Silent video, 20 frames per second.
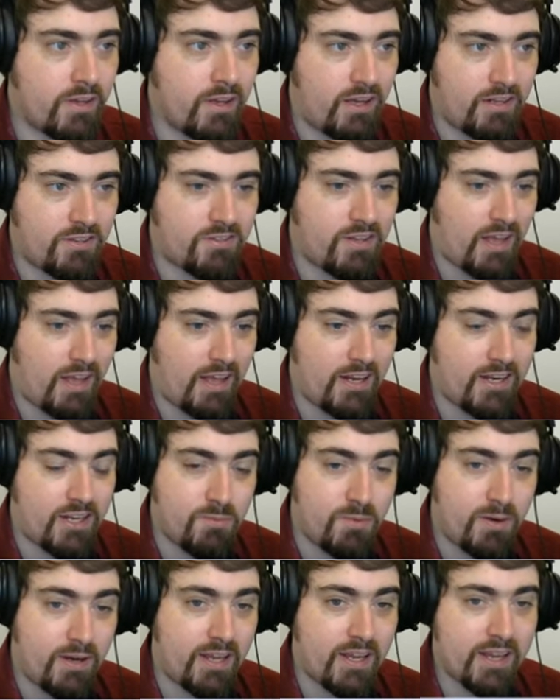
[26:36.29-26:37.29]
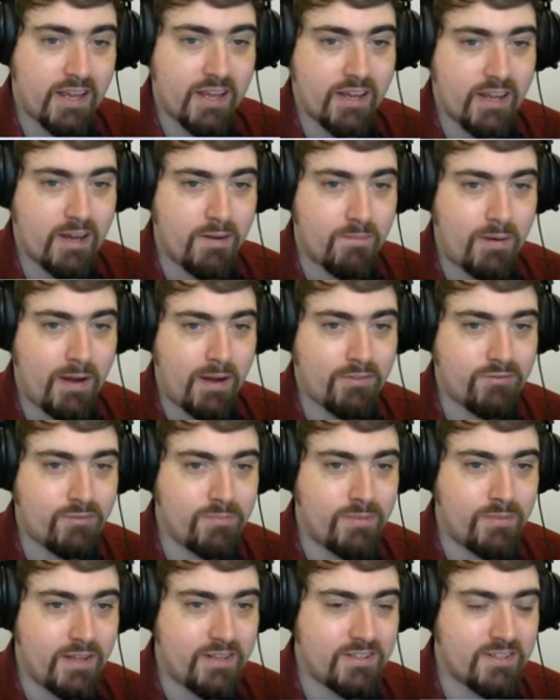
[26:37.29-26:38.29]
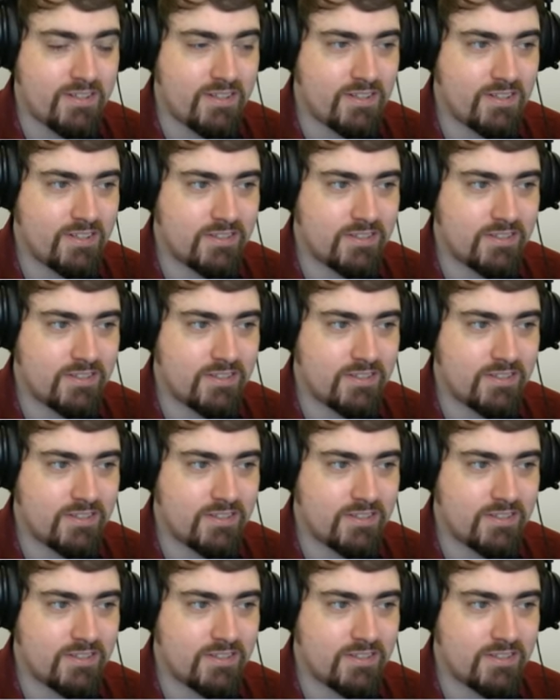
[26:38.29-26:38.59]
Is there any way he can come back from this?